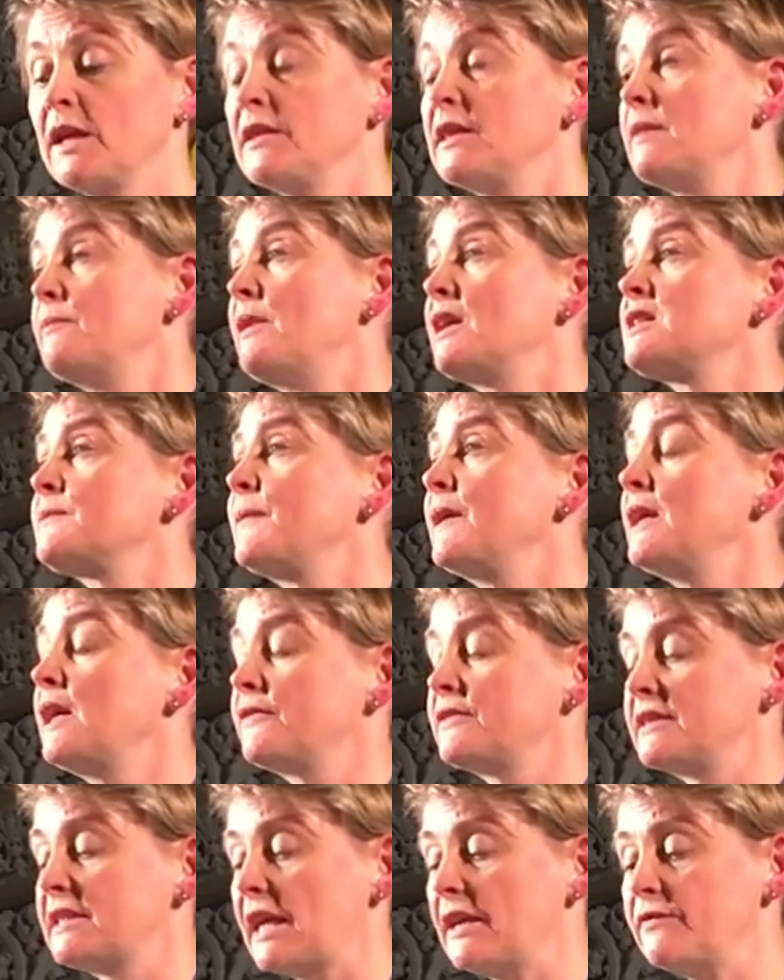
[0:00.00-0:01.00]
There must be
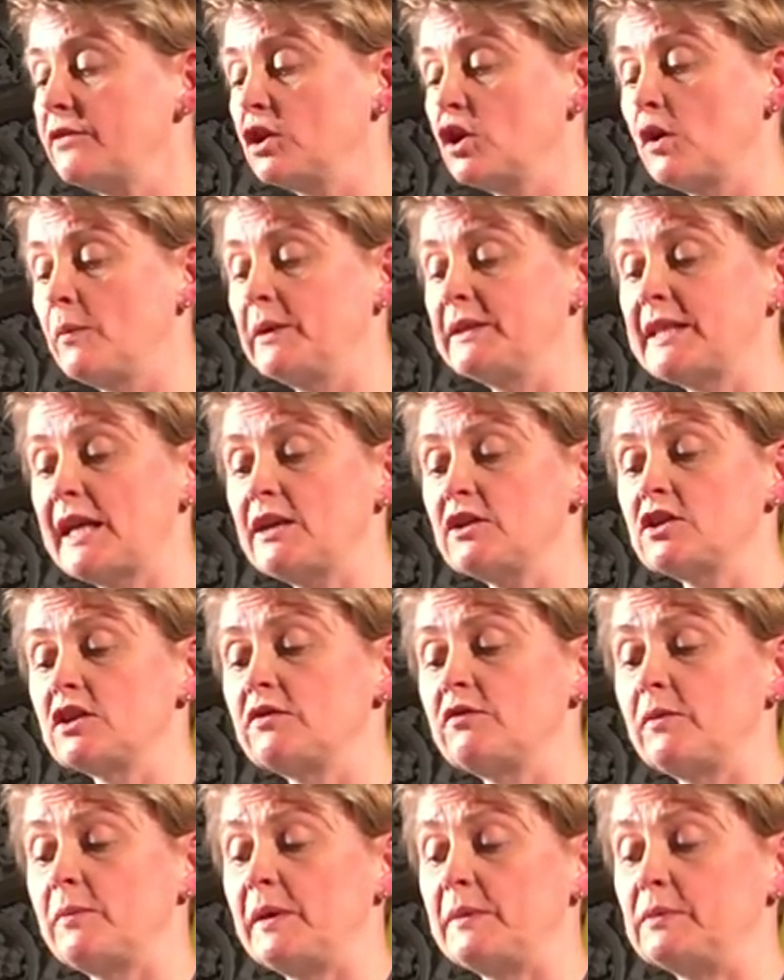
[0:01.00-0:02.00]
enough safe
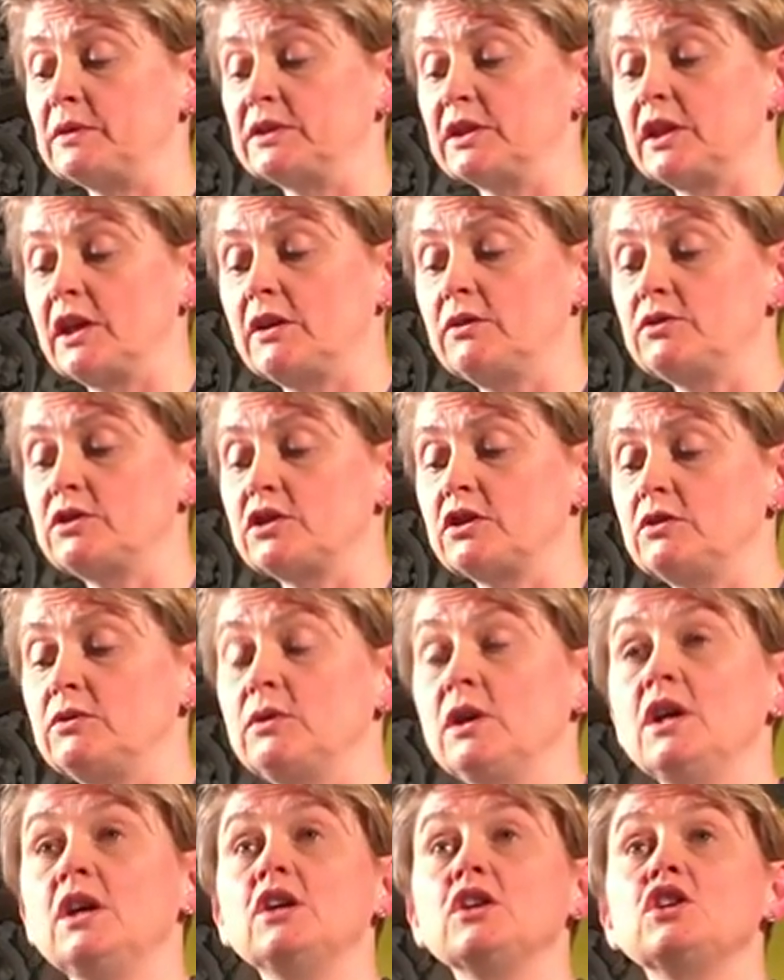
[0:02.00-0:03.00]
accommodation for people to go
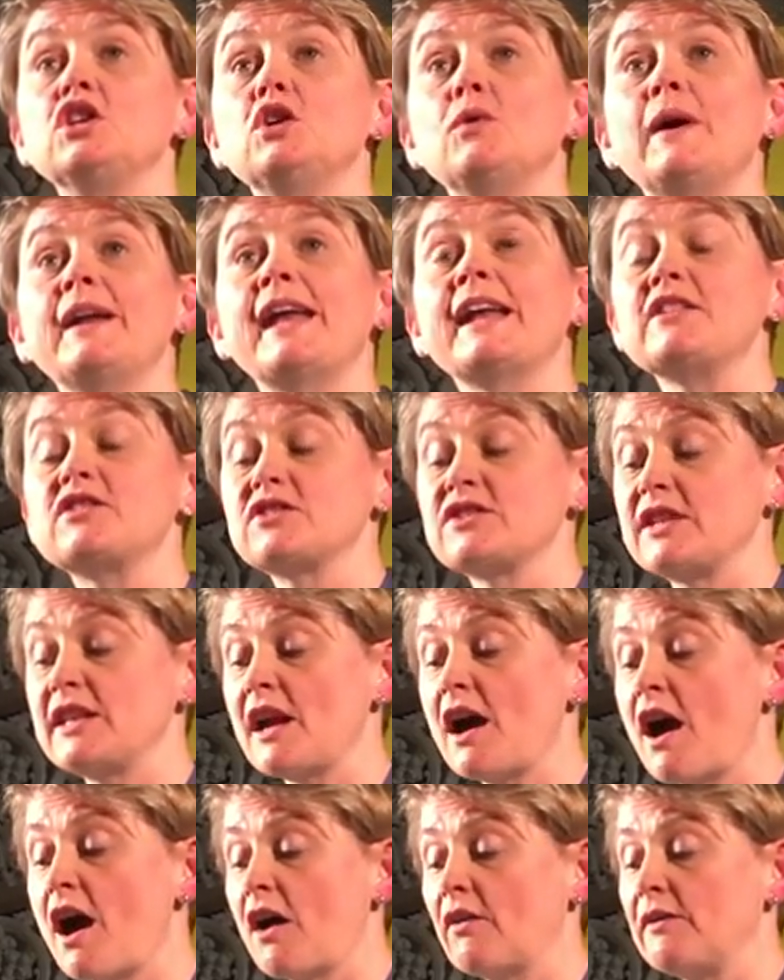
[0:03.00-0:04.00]
to,
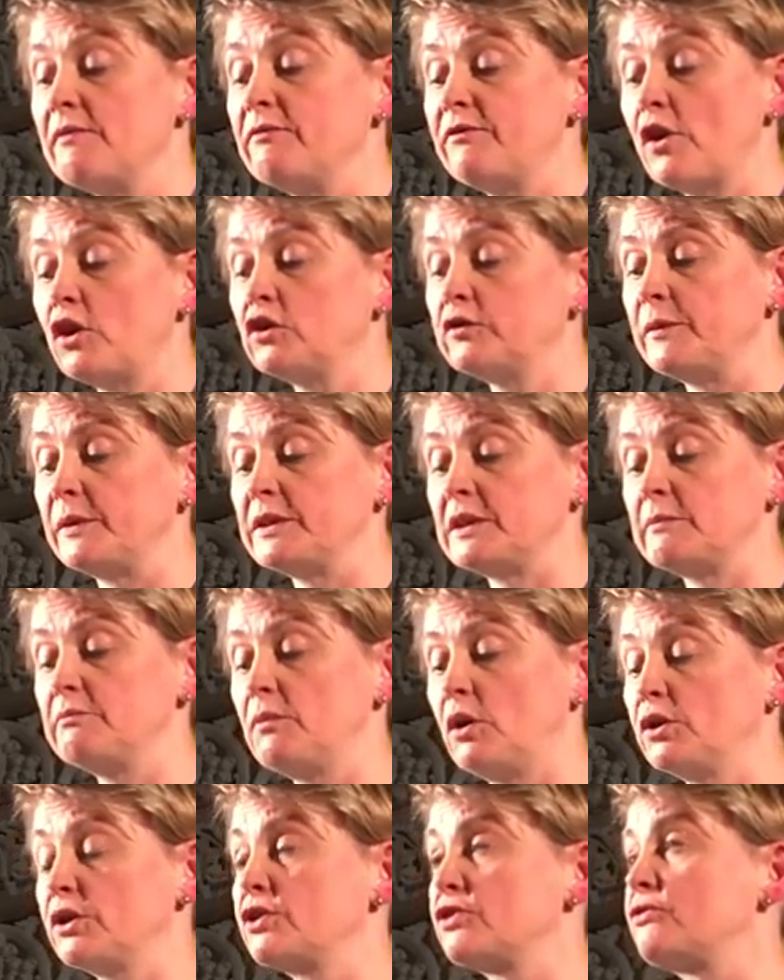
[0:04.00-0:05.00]
UNHCR involvement and
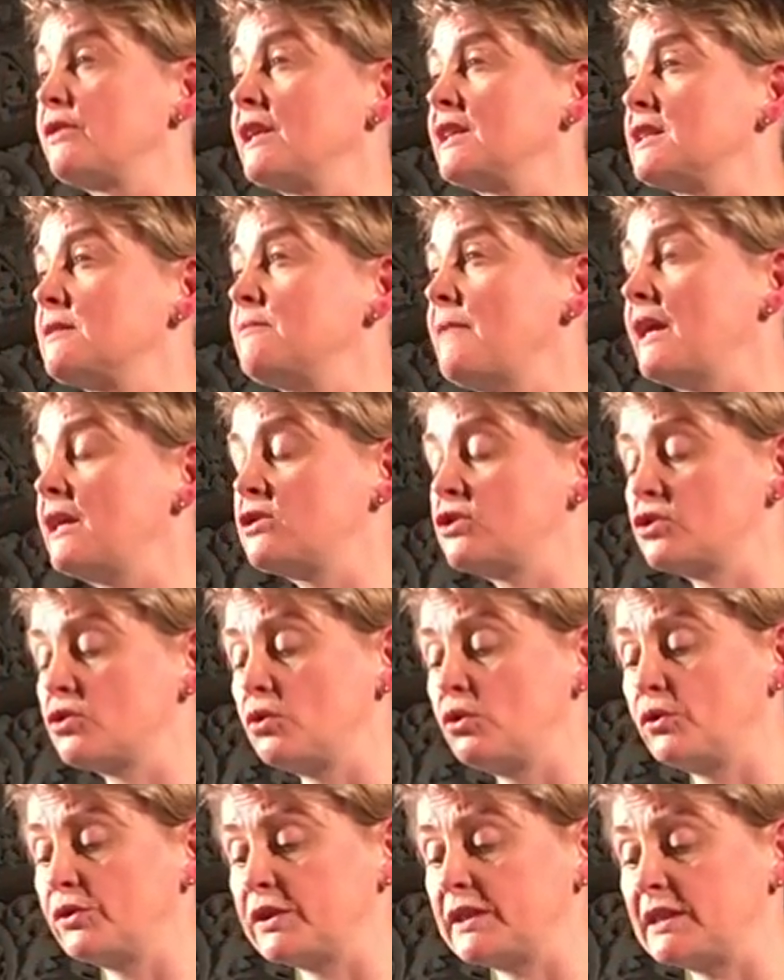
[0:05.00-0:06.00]
monitoring to make
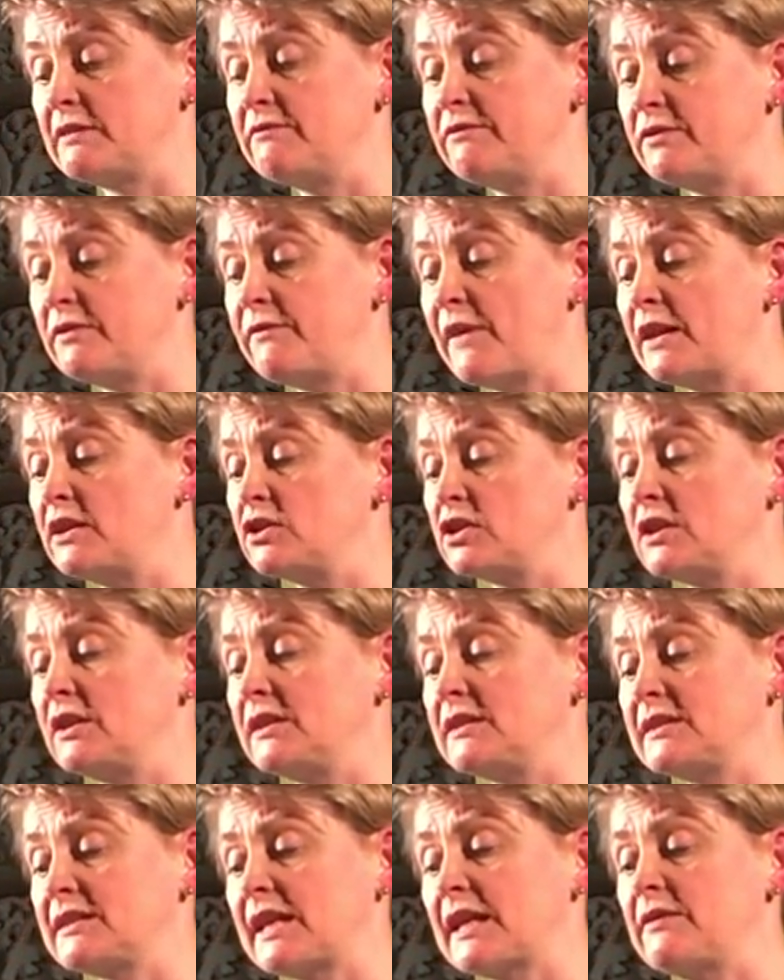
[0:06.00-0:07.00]
sure that intervention
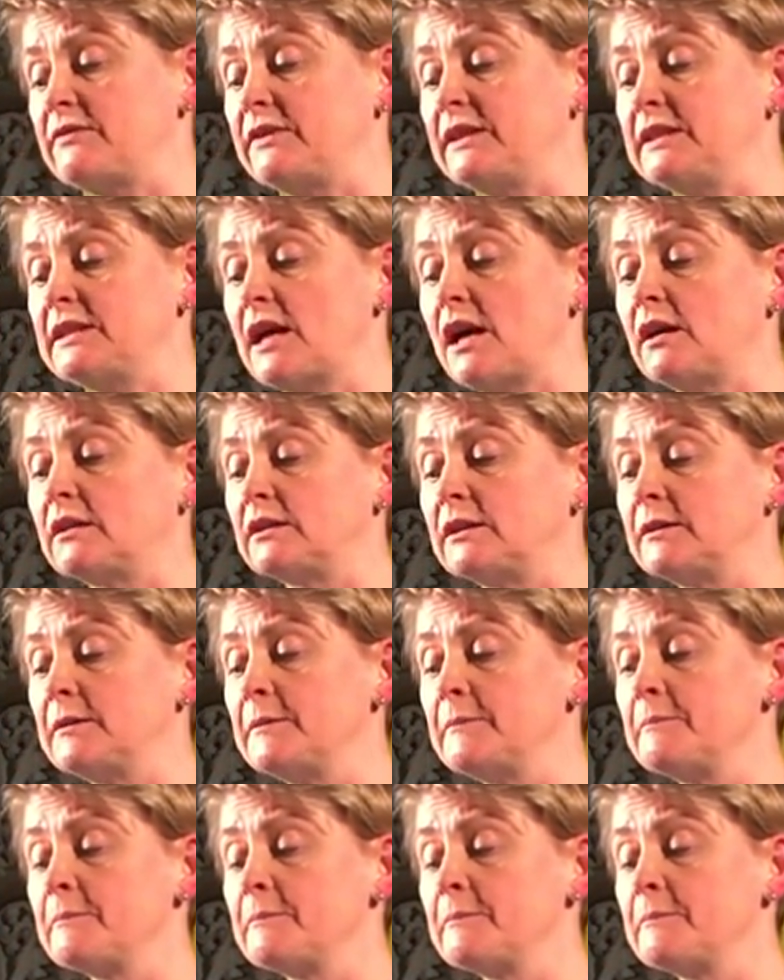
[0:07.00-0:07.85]
is safely done,